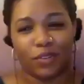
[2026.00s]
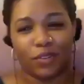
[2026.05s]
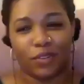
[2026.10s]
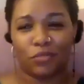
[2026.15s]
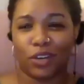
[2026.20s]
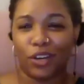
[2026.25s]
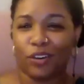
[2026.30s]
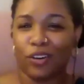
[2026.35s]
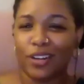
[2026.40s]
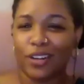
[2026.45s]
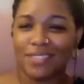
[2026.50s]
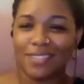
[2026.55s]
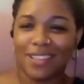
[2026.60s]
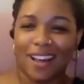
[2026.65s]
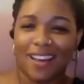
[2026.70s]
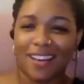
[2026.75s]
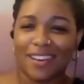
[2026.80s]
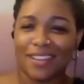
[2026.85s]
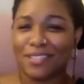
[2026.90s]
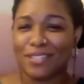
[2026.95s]
rigorous
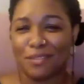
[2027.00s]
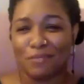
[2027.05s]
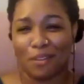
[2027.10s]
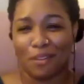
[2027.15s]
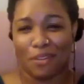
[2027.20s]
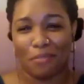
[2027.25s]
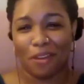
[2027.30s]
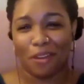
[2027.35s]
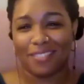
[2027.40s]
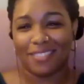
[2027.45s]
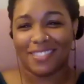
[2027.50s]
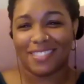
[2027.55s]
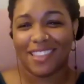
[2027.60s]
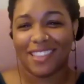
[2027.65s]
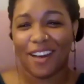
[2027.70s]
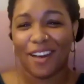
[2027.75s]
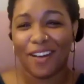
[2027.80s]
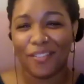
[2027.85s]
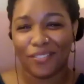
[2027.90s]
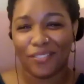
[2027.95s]
honesty with
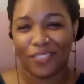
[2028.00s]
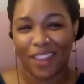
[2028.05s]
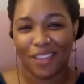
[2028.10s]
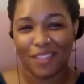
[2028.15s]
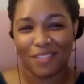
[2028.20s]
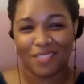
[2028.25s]
oneself can